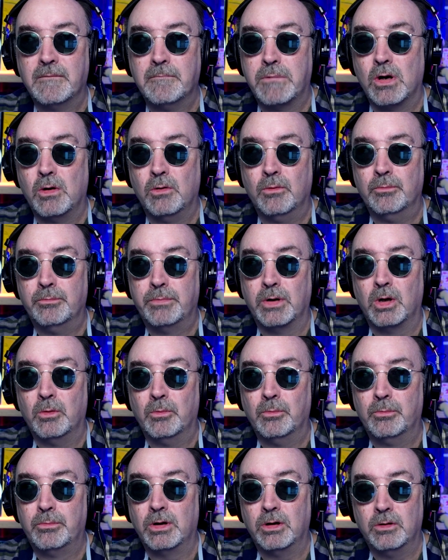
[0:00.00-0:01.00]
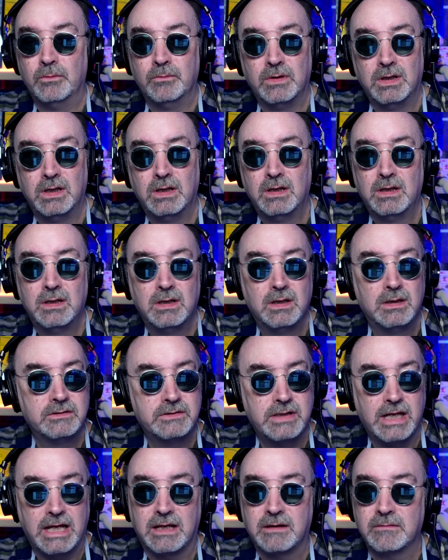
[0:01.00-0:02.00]
Boom, boom, boom.
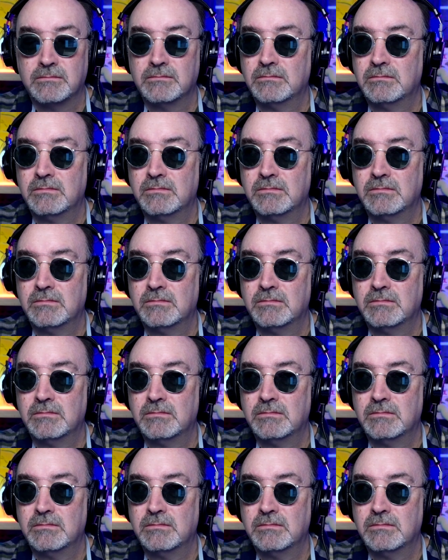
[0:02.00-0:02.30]
Take